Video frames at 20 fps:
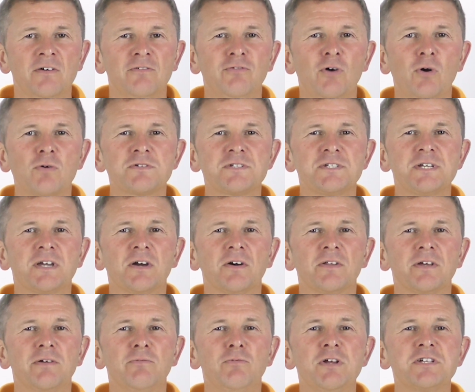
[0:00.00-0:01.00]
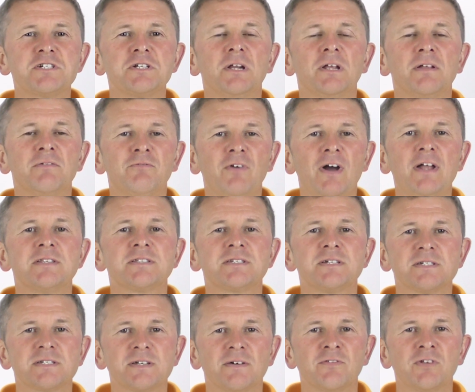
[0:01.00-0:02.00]
Volt Stick are the original
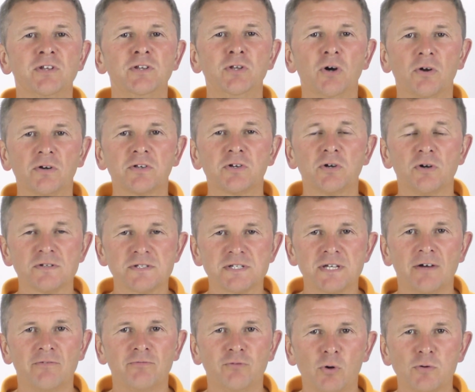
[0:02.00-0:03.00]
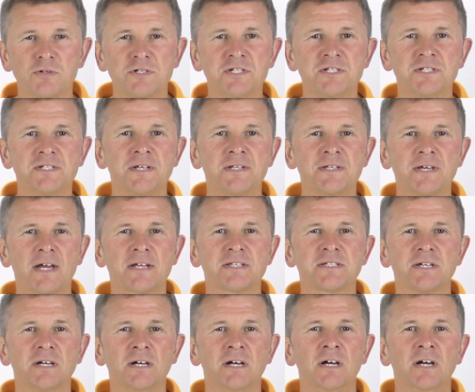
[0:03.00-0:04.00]
inventors of the non-contact voltage
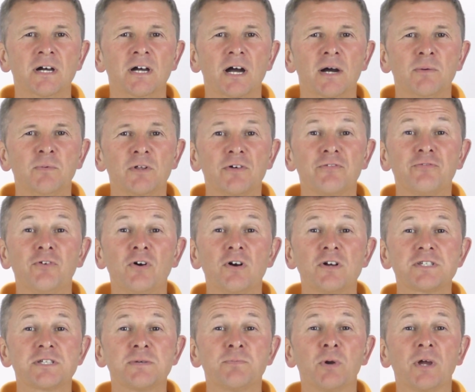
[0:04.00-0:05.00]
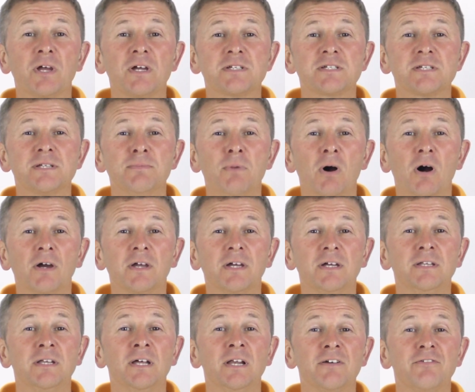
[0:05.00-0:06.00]
detector and were the first to bring it to the
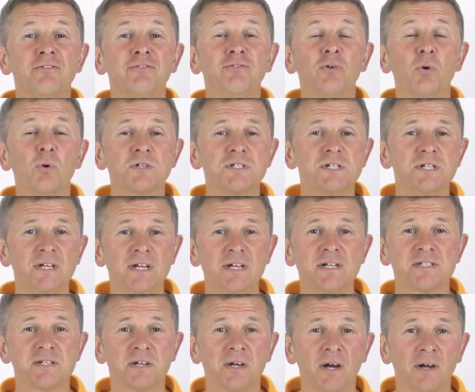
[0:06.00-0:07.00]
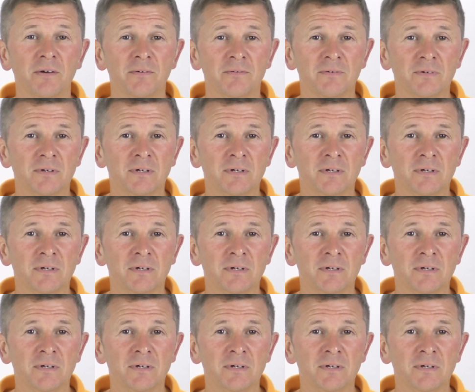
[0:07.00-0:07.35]
market nearly 40 years ago.